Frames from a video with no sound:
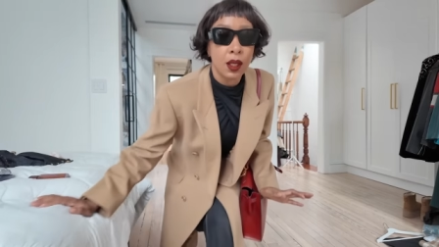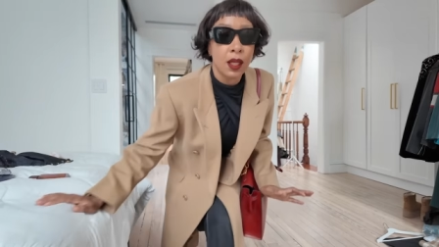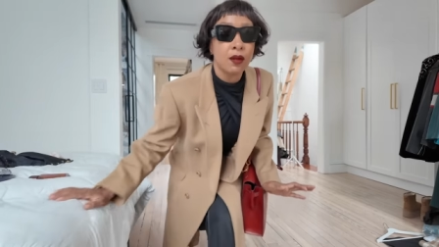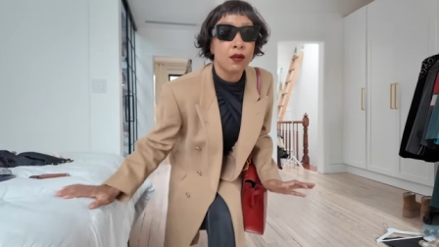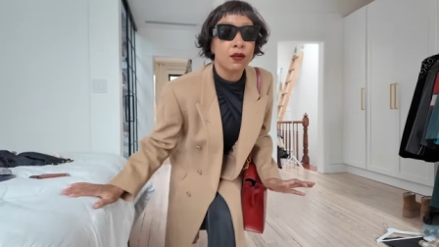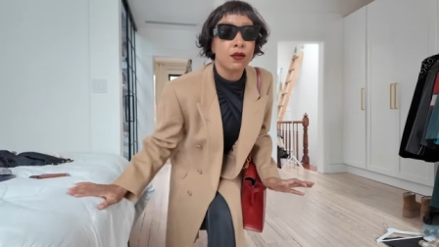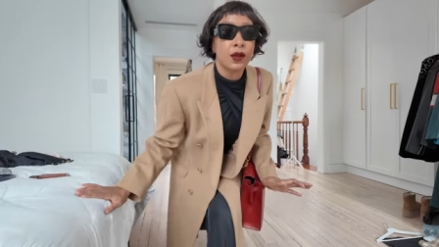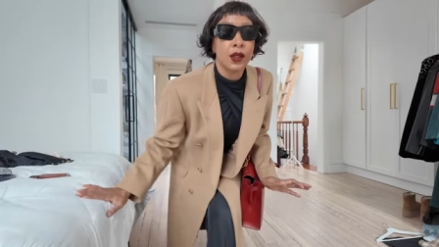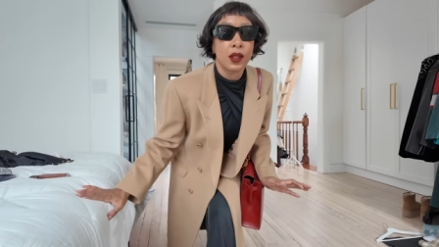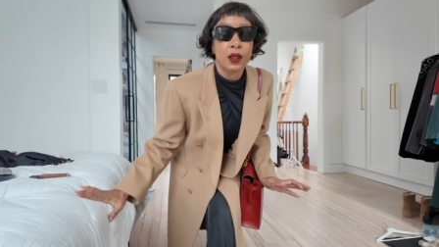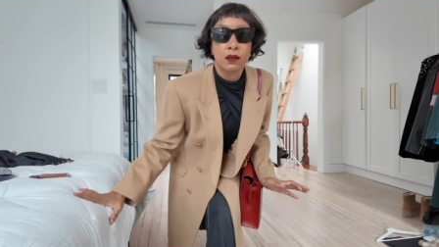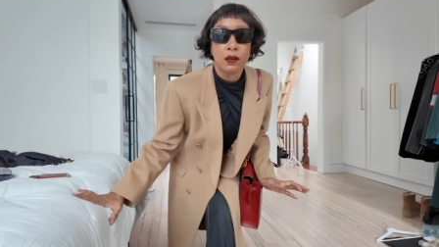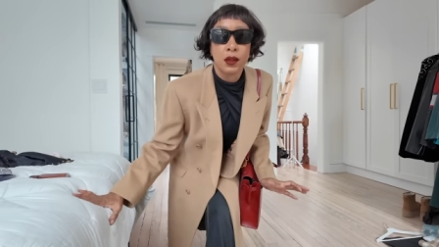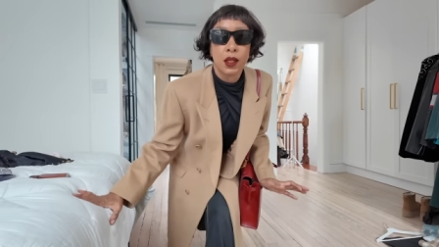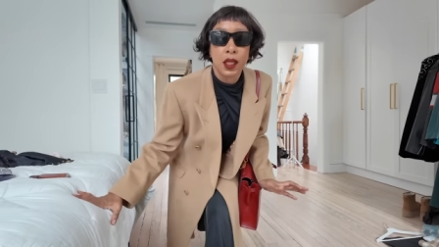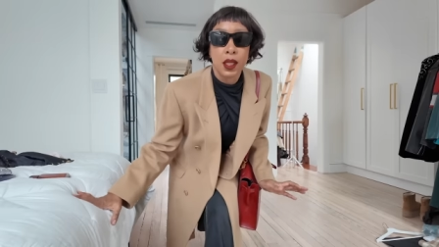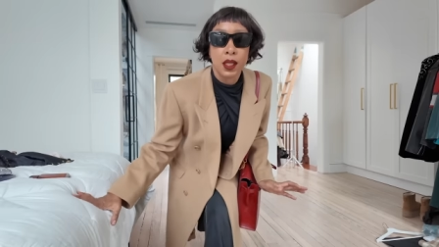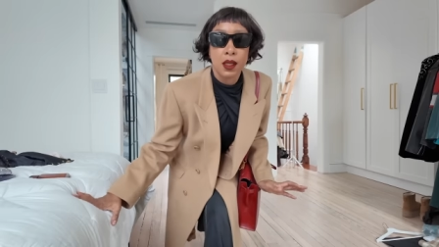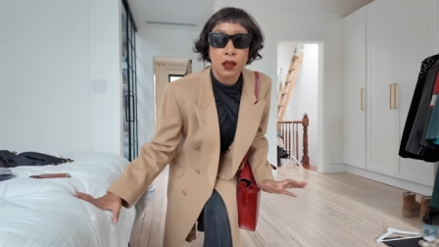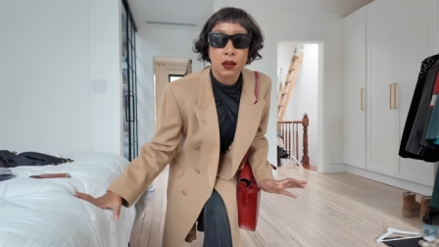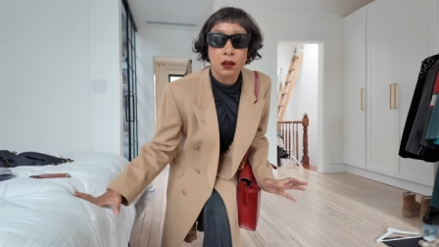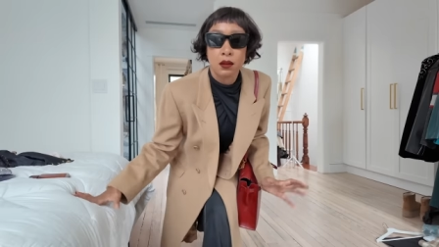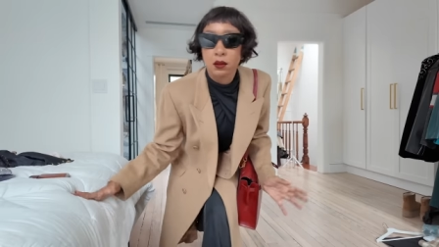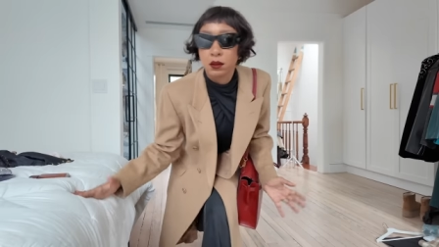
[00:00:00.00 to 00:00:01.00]
outfit,
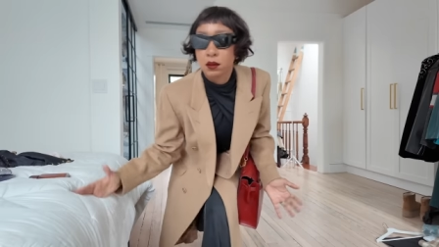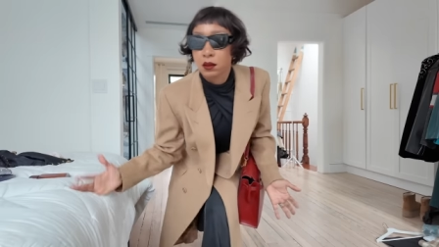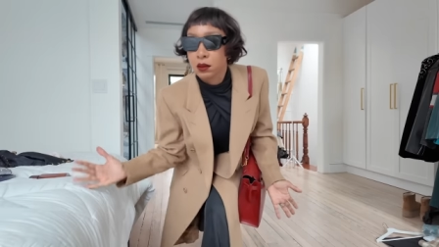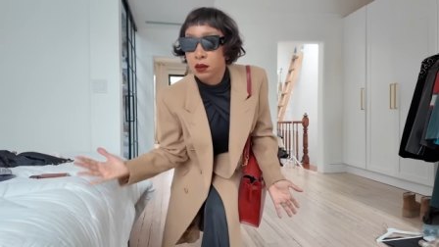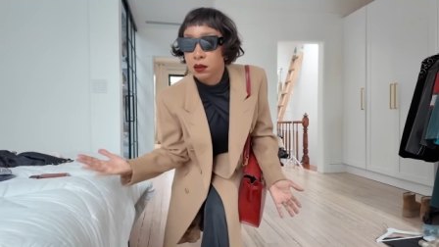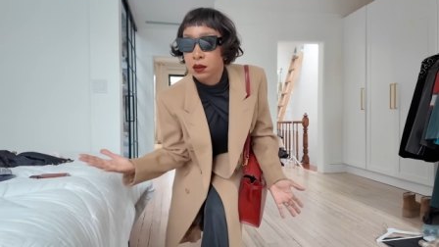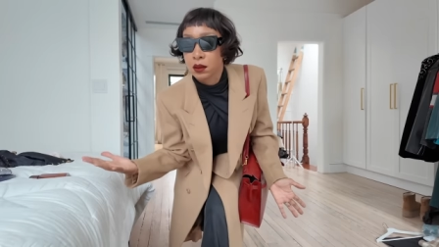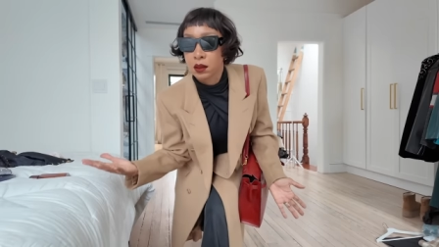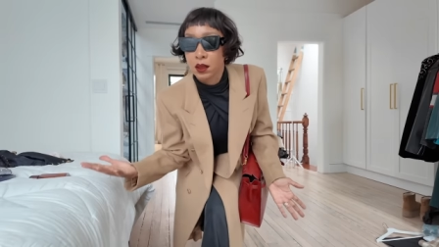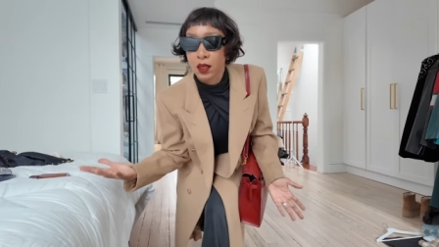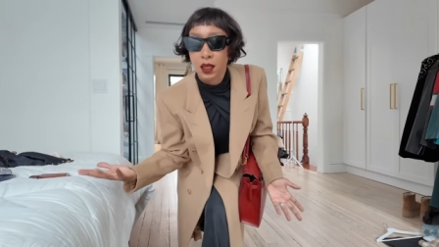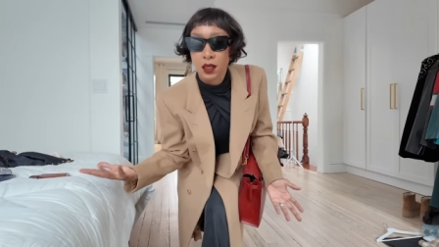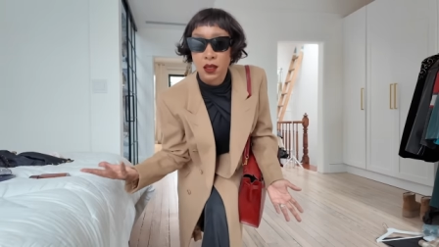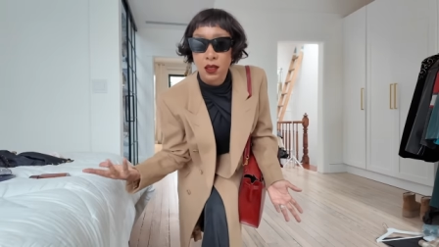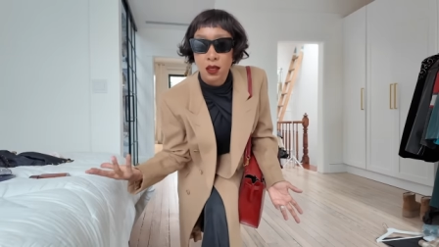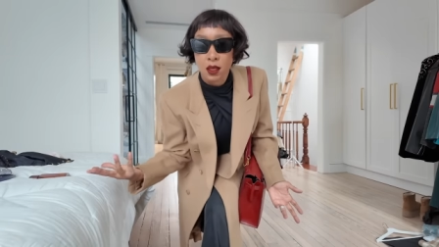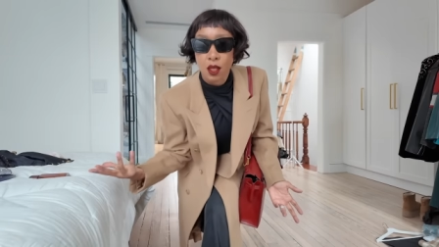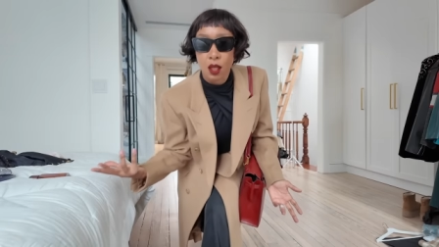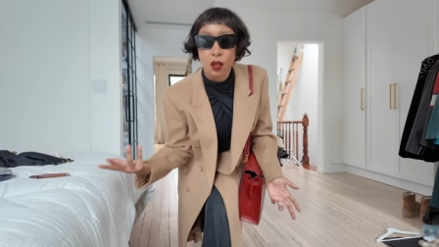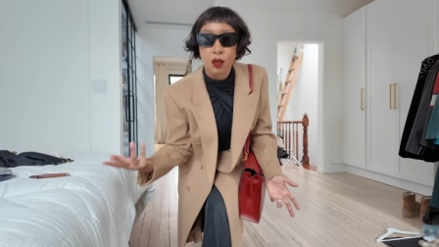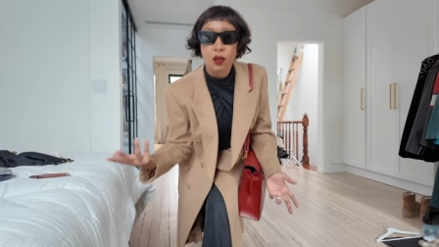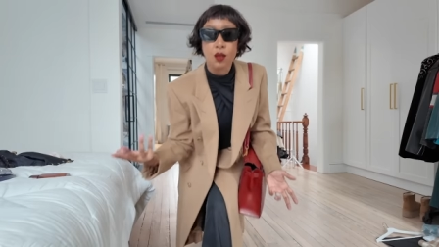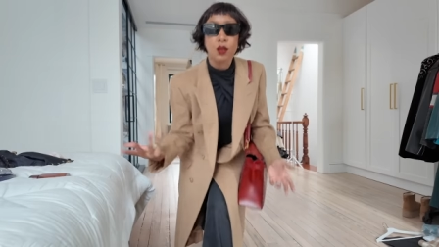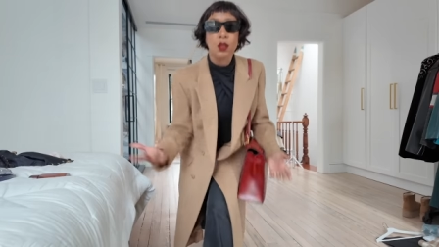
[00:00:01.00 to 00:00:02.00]
right? Yes,
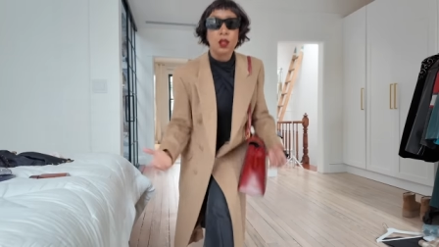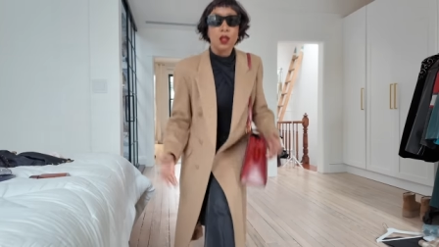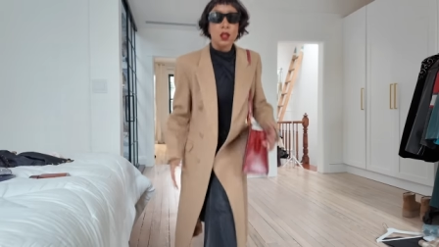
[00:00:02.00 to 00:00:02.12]
no?